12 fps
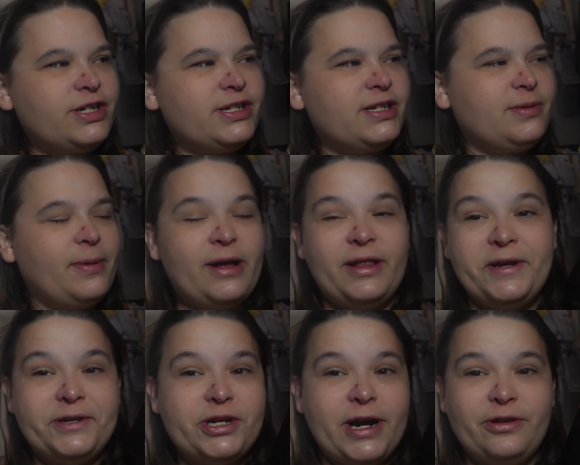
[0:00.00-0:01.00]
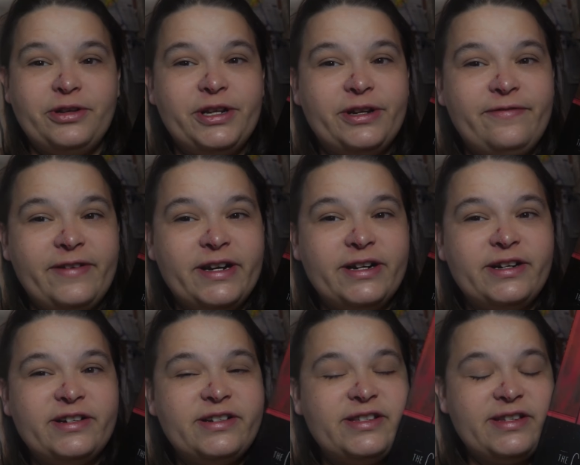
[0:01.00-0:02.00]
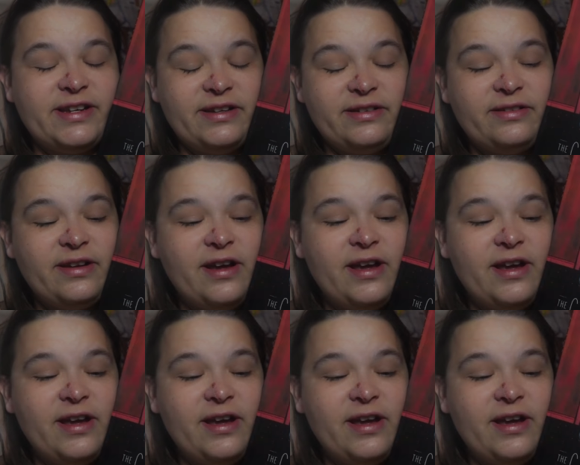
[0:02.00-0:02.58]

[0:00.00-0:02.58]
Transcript: just about like childhood fears, and